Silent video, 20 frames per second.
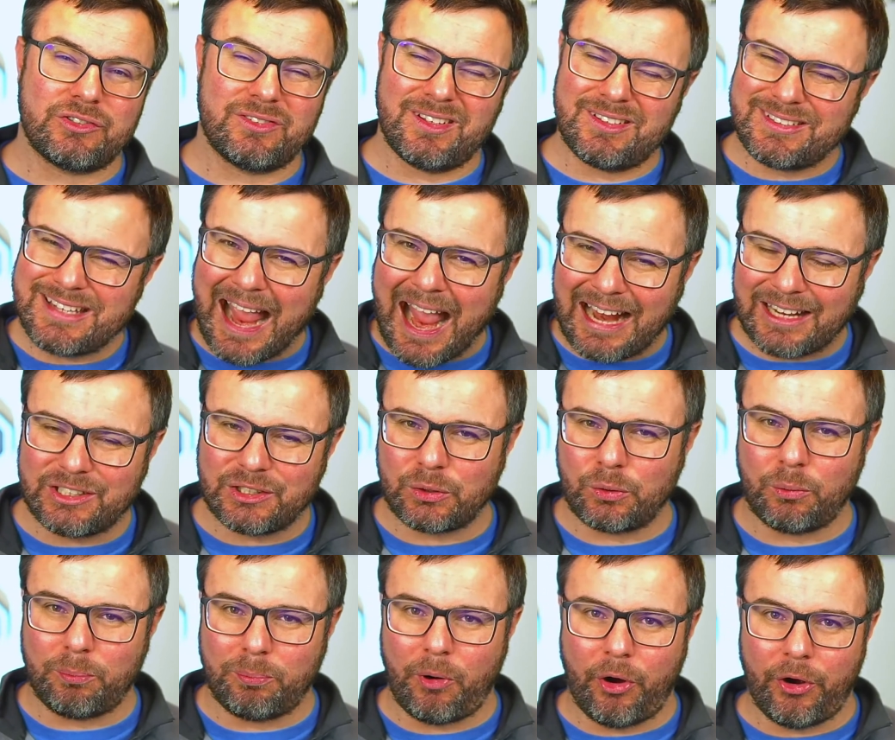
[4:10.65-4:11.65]
The
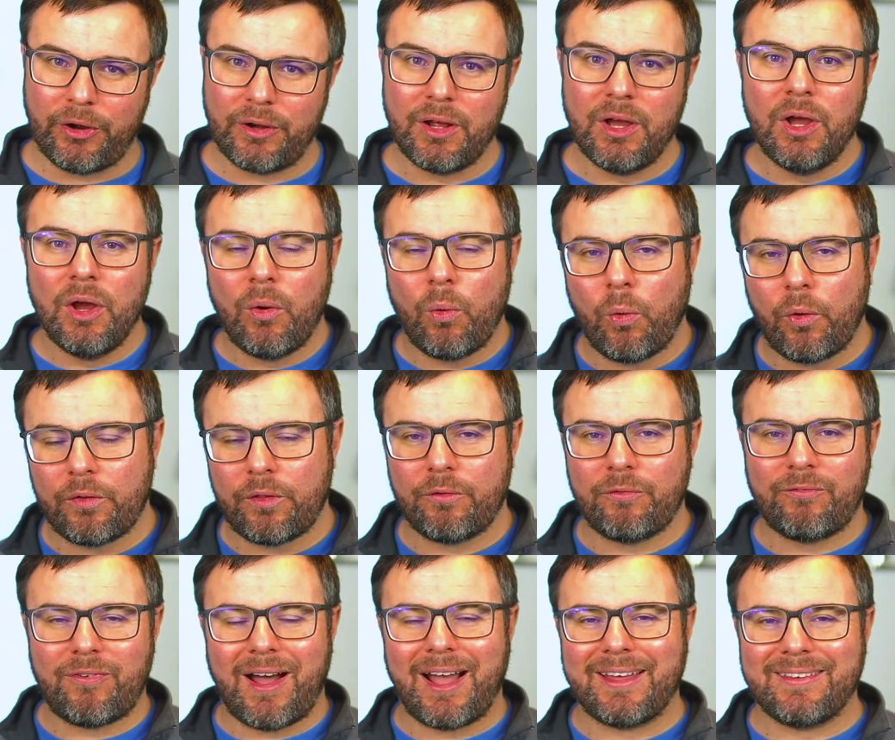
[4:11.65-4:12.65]
tactical part, or
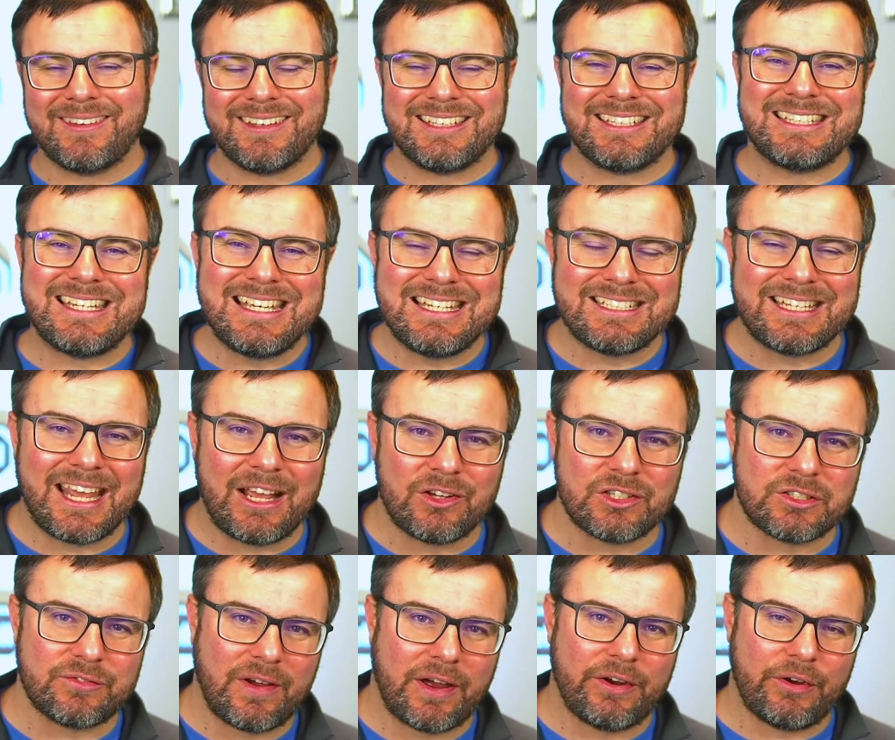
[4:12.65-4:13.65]
the details
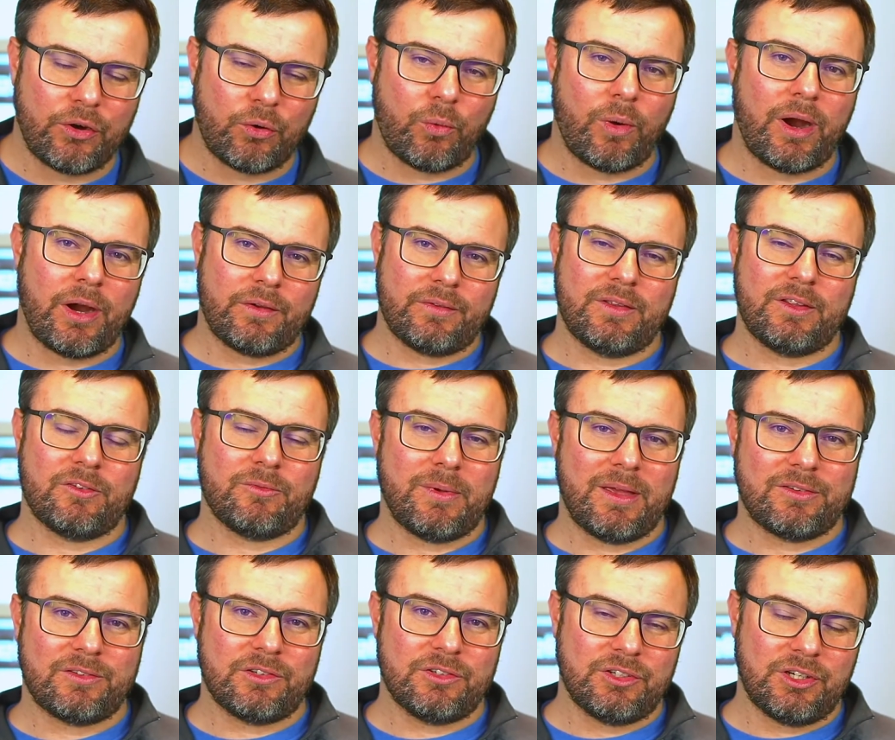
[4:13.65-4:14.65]
of how you're acquiring these
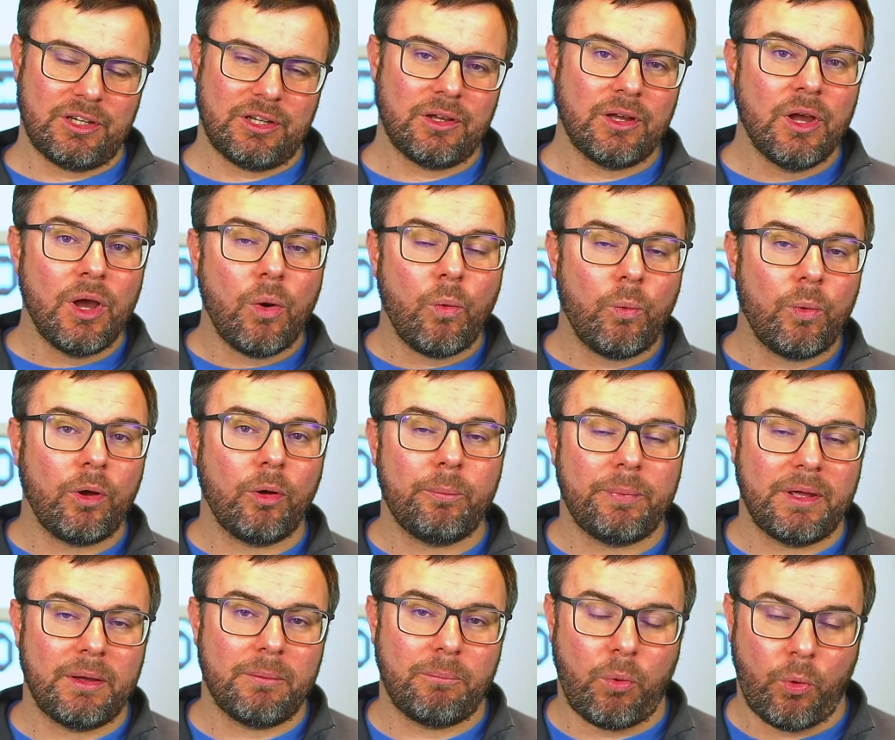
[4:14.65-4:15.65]
messaging, will be
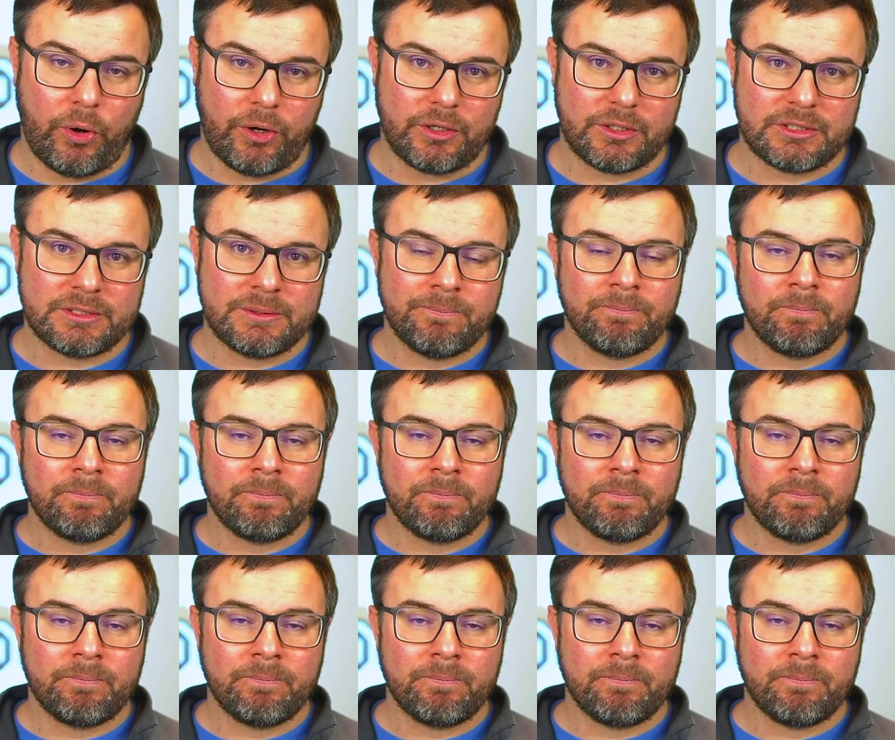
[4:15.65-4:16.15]
important.